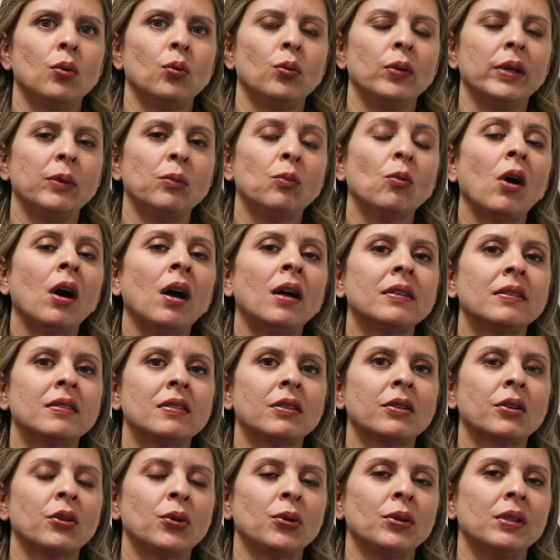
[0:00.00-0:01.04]
We want
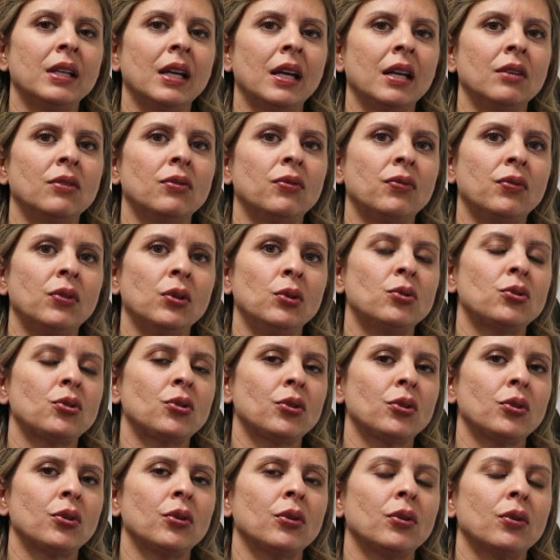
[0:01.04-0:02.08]
to create
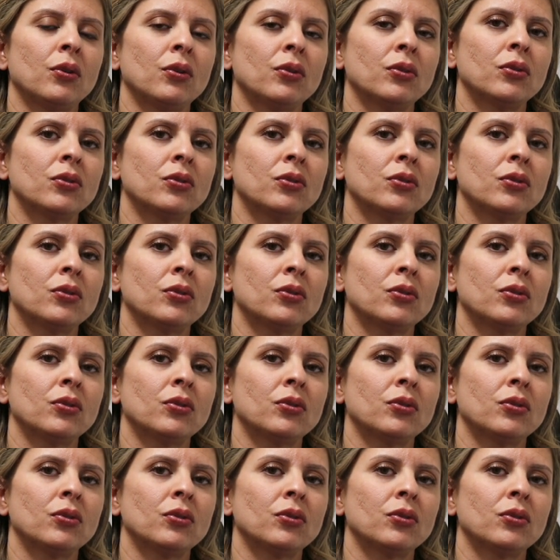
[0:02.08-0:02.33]
future